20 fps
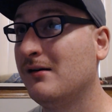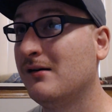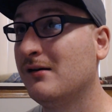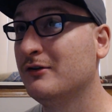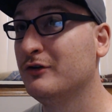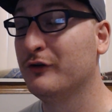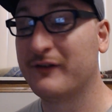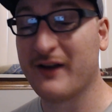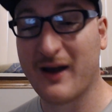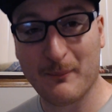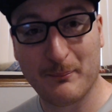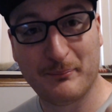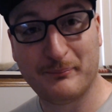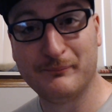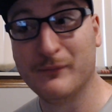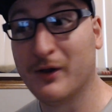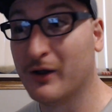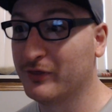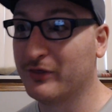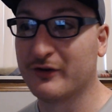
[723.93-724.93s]
You've got
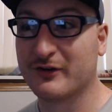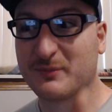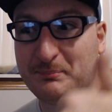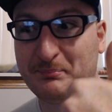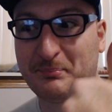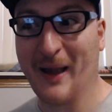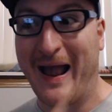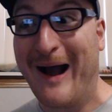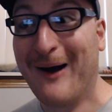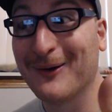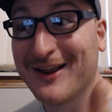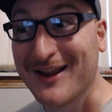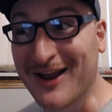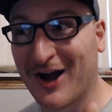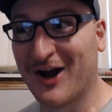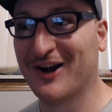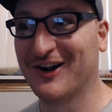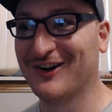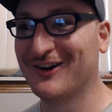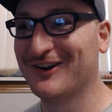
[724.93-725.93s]
there's bounty
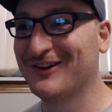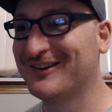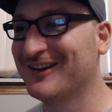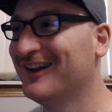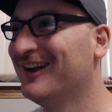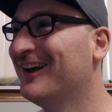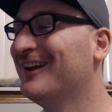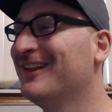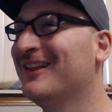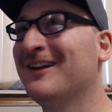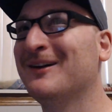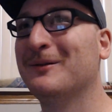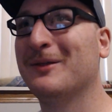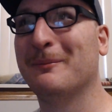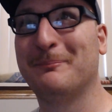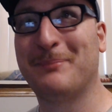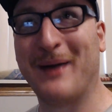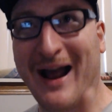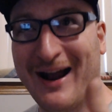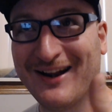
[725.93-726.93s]
hunters. There's
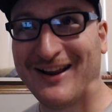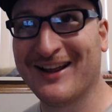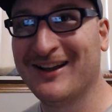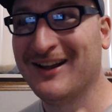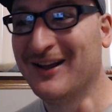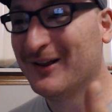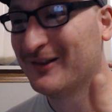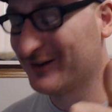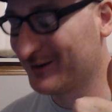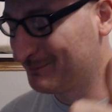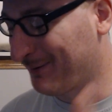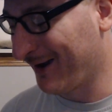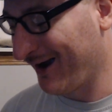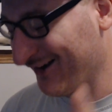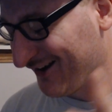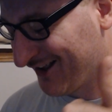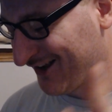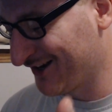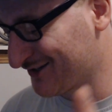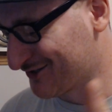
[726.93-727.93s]

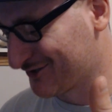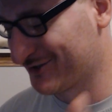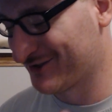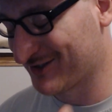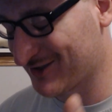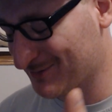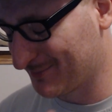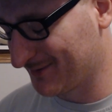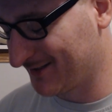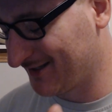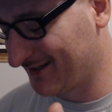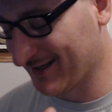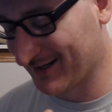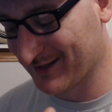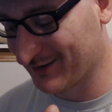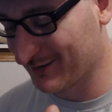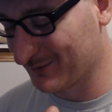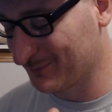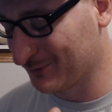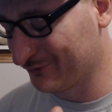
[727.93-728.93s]
bounty hunters at the
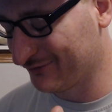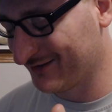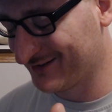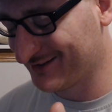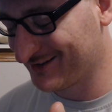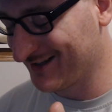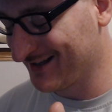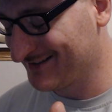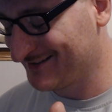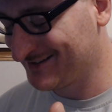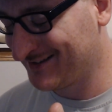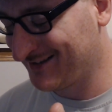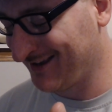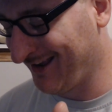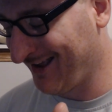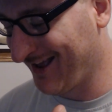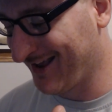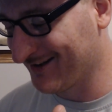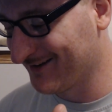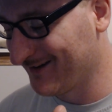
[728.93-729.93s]
beginning of the movie, so that's
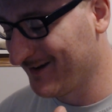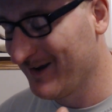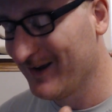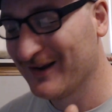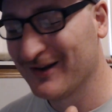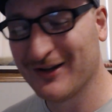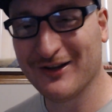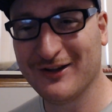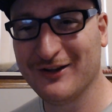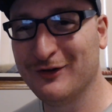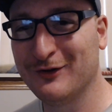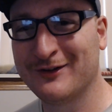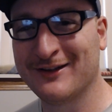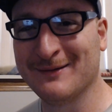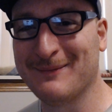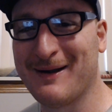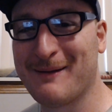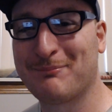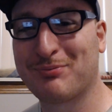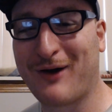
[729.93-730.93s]
10. You see
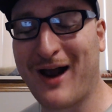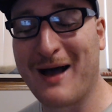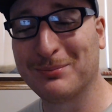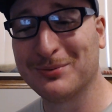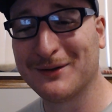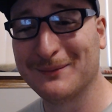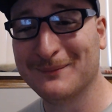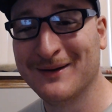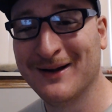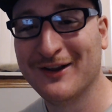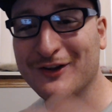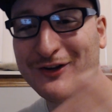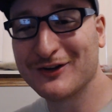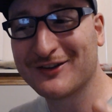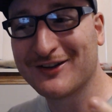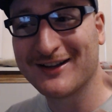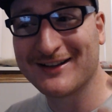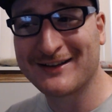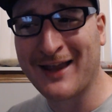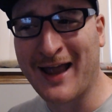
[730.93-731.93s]
my problem? There's
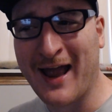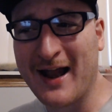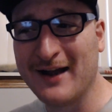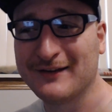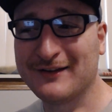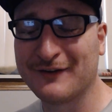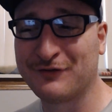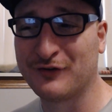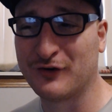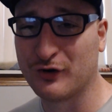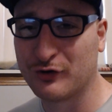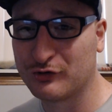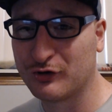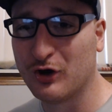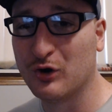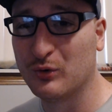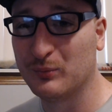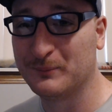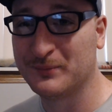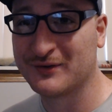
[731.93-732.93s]
like 10 different
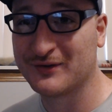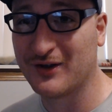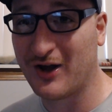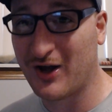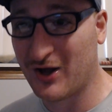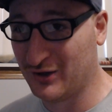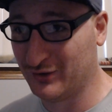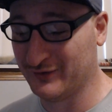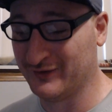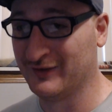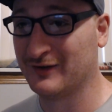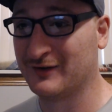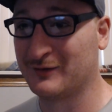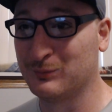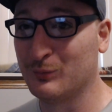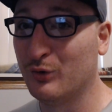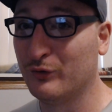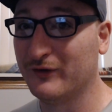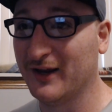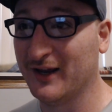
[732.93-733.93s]
groups all in this
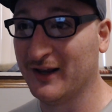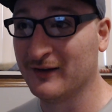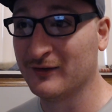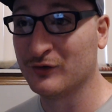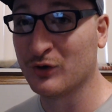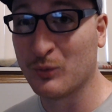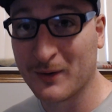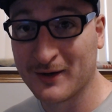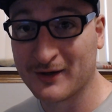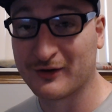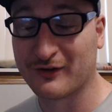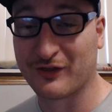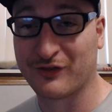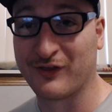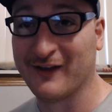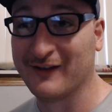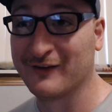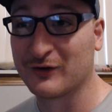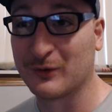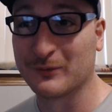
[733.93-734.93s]
movie. No wonder the
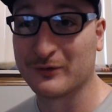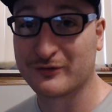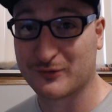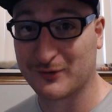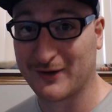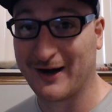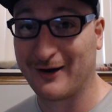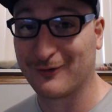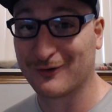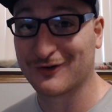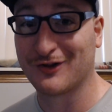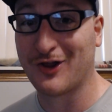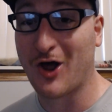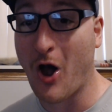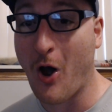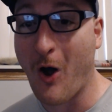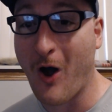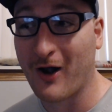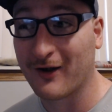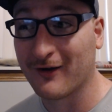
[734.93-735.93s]
thing's almost 3 hours
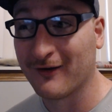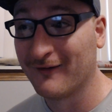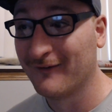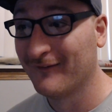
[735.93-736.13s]
long.